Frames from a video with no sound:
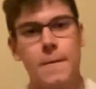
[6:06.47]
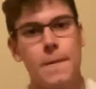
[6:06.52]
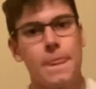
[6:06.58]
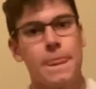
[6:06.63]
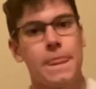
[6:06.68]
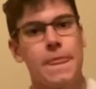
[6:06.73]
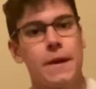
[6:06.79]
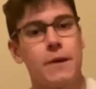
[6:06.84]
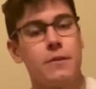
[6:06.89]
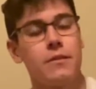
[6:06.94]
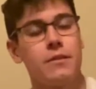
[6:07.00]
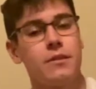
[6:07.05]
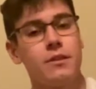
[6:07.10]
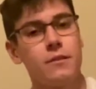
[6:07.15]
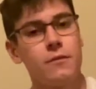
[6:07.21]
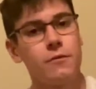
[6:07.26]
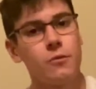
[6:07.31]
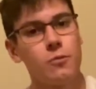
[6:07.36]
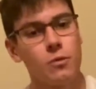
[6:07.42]
Now, the
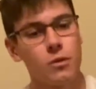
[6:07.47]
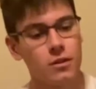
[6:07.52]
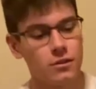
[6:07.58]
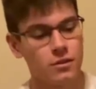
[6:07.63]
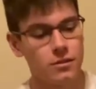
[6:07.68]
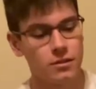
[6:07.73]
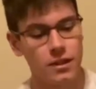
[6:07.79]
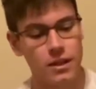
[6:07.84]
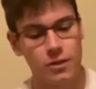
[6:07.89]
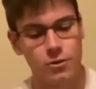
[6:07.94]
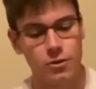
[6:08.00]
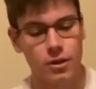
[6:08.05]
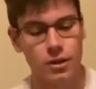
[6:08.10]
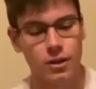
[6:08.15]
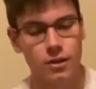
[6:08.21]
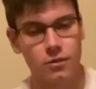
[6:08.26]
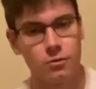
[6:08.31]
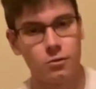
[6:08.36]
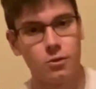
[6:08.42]
different ones is day trading
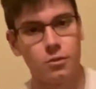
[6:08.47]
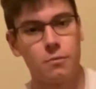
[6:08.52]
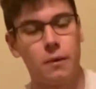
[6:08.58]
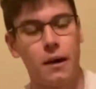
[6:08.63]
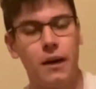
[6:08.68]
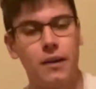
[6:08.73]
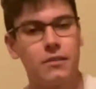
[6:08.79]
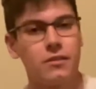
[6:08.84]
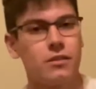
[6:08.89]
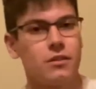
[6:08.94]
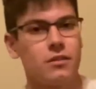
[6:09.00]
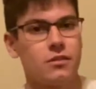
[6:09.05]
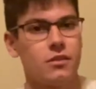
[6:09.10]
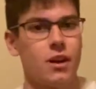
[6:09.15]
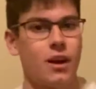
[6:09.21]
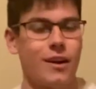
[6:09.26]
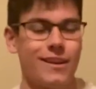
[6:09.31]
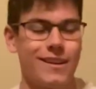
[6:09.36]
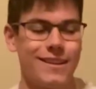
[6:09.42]
is where you buy and sell
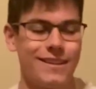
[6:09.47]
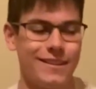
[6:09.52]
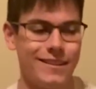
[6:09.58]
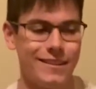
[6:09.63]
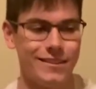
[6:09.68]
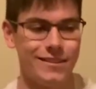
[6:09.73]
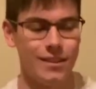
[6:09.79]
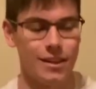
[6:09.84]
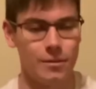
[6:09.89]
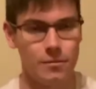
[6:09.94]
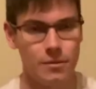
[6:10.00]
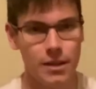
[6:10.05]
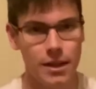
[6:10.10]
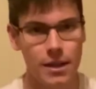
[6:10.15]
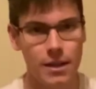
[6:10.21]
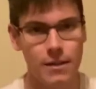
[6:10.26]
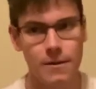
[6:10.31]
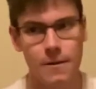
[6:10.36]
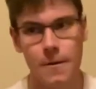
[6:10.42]
stock in the same
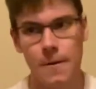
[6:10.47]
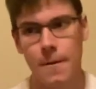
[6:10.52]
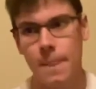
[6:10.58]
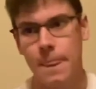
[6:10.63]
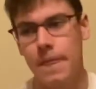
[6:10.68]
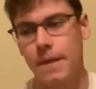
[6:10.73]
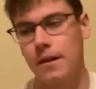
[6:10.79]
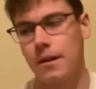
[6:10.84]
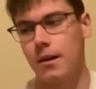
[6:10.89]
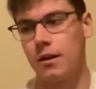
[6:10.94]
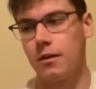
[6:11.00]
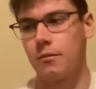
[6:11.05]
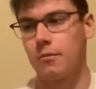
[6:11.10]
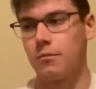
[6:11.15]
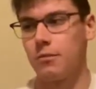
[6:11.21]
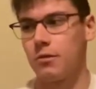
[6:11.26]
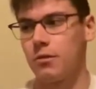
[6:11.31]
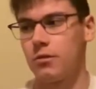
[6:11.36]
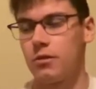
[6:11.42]
day.
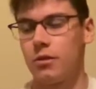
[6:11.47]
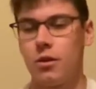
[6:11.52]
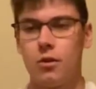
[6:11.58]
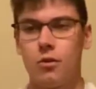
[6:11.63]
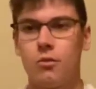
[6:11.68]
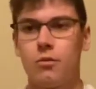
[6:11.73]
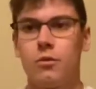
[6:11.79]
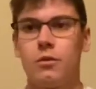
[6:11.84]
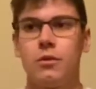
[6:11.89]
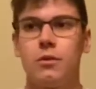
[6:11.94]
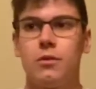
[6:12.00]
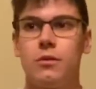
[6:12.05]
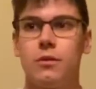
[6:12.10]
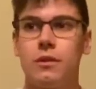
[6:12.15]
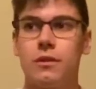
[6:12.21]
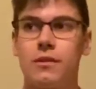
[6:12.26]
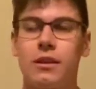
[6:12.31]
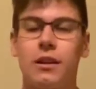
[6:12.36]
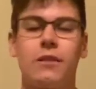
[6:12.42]
So it's
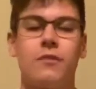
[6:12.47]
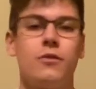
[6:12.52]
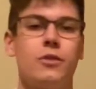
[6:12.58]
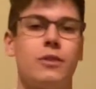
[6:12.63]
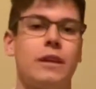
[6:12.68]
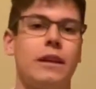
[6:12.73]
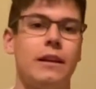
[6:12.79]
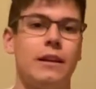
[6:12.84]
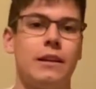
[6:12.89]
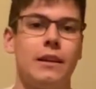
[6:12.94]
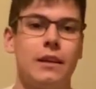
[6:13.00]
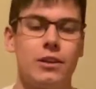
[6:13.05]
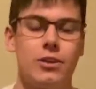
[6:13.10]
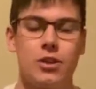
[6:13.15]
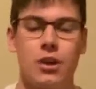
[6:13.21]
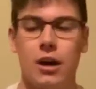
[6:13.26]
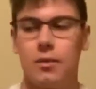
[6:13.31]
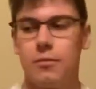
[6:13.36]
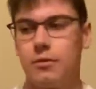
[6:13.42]
kind of your day-to-day
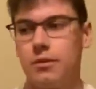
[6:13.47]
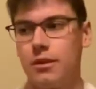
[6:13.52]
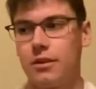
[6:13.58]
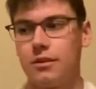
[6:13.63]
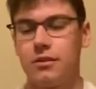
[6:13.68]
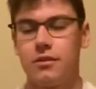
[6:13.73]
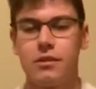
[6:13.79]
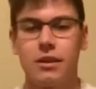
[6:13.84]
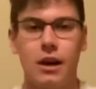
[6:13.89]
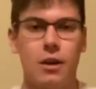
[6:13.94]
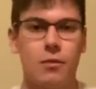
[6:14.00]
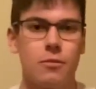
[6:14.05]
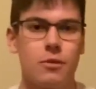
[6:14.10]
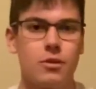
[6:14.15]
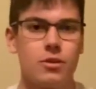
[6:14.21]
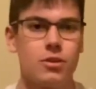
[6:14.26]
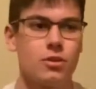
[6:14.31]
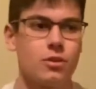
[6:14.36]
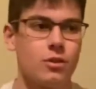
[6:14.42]
job. This is how
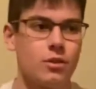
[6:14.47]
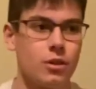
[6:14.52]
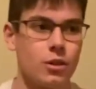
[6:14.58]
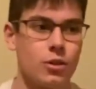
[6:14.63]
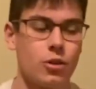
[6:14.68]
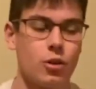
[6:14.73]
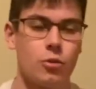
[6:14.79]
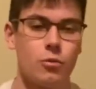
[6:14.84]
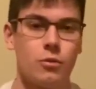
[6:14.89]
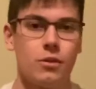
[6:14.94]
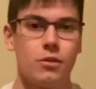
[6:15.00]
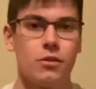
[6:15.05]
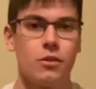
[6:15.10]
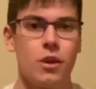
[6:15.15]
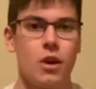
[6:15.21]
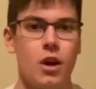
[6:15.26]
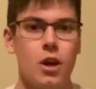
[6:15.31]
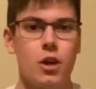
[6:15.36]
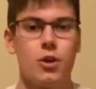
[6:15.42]
much determines
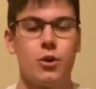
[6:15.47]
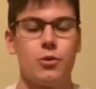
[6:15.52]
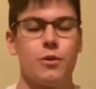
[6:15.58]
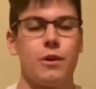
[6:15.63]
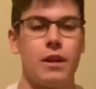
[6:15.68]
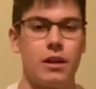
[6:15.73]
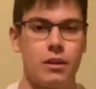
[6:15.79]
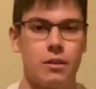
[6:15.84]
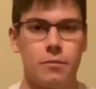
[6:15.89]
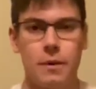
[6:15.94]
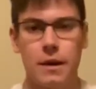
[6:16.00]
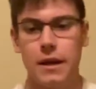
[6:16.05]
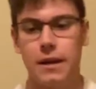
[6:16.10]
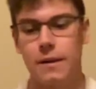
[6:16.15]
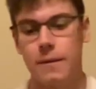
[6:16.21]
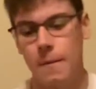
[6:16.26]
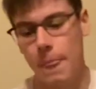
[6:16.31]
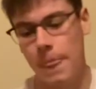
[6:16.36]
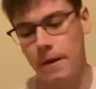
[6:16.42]
your daily pay.
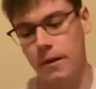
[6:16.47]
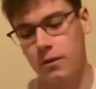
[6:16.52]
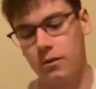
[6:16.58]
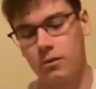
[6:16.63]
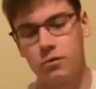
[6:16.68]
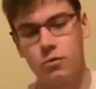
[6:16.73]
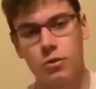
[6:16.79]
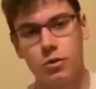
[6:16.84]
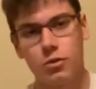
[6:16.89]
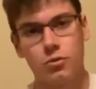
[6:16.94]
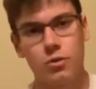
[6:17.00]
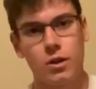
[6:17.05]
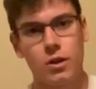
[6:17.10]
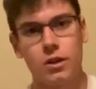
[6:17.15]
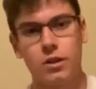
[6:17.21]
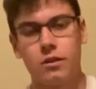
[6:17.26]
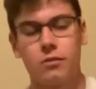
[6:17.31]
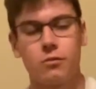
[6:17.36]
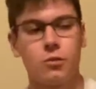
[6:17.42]
Swing trading
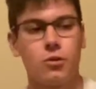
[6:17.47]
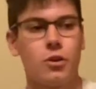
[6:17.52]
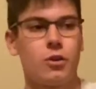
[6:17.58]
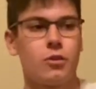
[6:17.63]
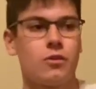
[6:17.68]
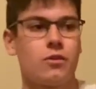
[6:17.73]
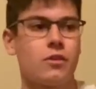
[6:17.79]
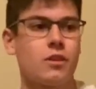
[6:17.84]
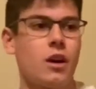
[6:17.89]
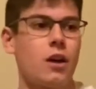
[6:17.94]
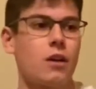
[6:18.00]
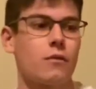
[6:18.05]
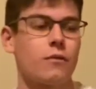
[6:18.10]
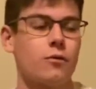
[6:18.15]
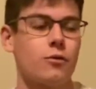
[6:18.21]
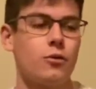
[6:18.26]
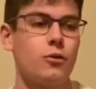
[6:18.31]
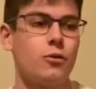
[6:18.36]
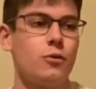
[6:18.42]
is where you hold a stock for
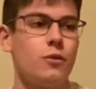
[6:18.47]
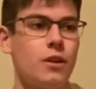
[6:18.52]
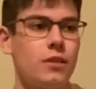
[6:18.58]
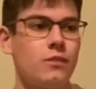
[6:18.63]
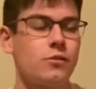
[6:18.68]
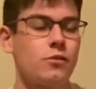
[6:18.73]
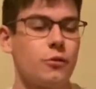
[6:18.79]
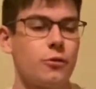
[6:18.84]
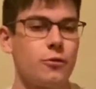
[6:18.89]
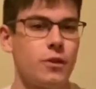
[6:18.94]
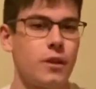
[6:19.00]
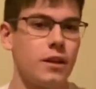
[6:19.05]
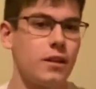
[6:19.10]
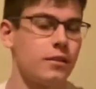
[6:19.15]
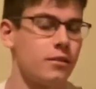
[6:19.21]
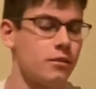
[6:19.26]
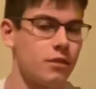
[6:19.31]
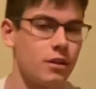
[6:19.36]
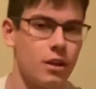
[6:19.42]
2 days, 3
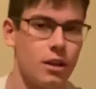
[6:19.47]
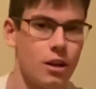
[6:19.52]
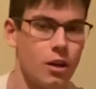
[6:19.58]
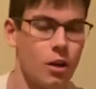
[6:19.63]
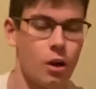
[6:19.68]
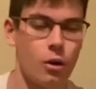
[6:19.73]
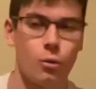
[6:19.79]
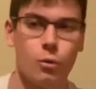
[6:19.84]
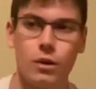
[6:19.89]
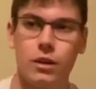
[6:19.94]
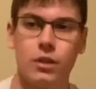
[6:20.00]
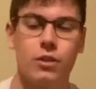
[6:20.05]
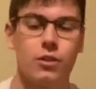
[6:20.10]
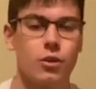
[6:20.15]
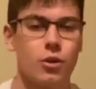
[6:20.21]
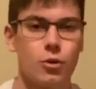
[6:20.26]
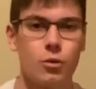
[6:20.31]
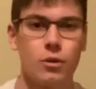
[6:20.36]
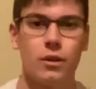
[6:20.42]
days, a week,
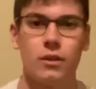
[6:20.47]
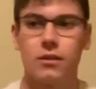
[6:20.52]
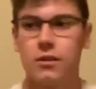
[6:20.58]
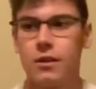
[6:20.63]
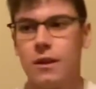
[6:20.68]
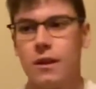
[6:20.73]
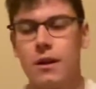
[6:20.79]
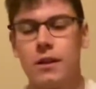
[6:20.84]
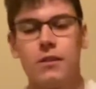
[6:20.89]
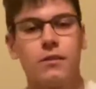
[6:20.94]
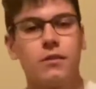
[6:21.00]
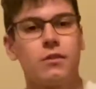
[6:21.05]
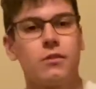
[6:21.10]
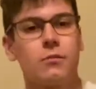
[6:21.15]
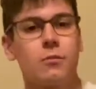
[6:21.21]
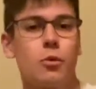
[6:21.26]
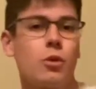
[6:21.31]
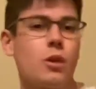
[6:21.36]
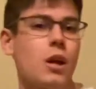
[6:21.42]
2 weeks. This is
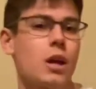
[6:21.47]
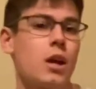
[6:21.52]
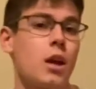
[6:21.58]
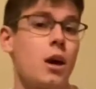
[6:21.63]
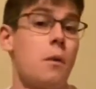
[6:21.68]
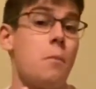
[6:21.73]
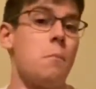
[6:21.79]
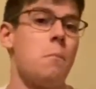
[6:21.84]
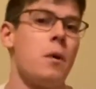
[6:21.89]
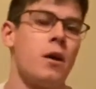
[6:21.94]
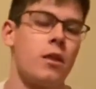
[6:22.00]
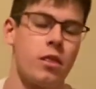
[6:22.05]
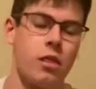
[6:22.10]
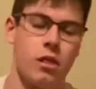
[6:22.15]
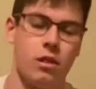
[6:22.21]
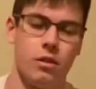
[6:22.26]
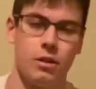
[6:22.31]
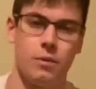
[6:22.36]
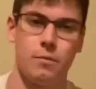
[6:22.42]
more like a
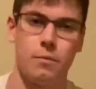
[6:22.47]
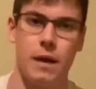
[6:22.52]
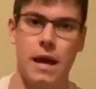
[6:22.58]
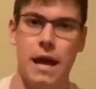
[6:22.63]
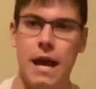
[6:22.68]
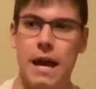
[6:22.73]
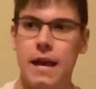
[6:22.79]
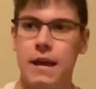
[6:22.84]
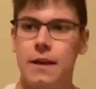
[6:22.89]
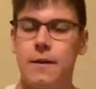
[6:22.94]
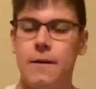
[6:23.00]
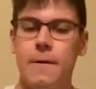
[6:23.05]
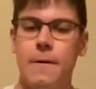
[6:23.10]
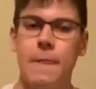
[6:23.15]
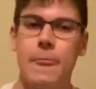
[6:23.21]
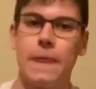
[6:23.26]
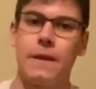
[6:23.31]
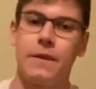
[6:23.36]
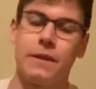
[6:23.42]
monthly pay.
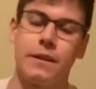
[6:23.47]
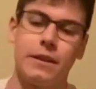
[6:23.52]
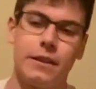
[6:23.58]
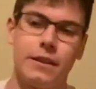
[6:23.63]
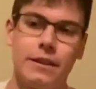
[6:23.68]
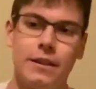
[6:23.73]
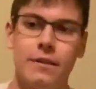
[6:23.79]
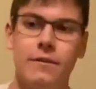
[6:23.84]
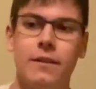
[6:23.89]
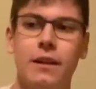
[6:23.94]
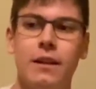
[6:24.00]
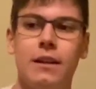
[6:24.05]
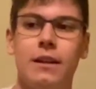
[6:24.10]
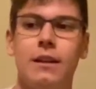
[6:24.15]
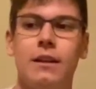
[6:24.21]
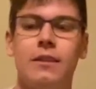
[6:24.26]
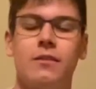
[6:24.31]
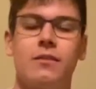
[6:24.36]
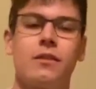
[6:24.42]
And the dividend
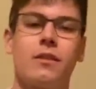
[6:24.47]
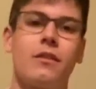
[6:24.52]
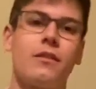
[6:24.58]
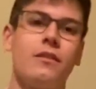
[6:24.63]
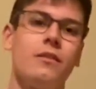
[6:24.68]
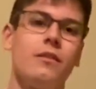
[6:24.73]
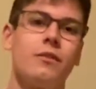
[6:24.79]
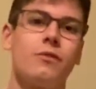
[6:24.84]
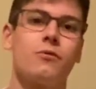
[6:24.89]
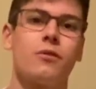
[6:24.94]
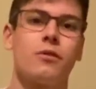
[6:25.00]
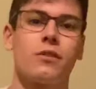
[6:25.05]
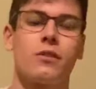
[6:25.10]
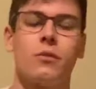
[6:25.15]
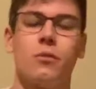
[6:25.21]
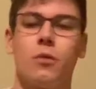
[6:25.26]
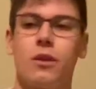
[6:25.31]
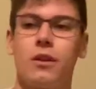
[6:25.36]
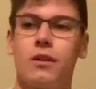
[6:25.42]
is the least risky
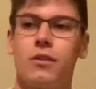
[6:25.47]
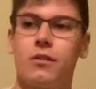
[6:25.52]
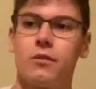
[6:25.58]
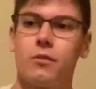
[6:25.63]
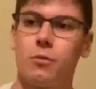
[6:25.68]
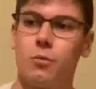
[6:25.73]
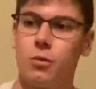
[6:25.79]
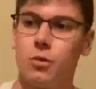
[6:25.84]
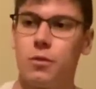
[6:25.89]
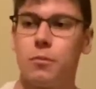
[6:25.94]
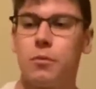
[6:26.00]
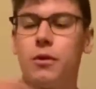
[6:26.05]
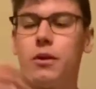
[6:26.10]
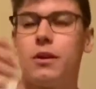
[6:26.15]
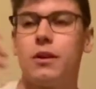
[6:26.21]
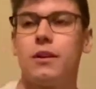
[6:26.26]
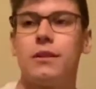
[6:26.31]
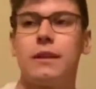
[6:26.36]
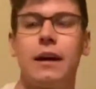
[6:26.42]
one. It's where you put in
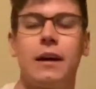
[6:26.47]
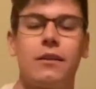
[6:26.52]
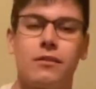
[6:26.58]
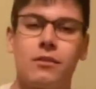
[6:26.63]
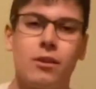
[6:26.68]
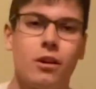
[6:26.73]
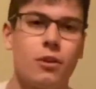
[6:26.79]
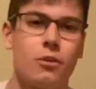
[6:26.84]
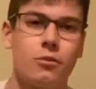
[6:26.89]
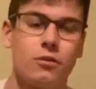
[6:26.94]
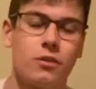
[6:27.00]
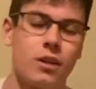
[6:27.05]
$1,000.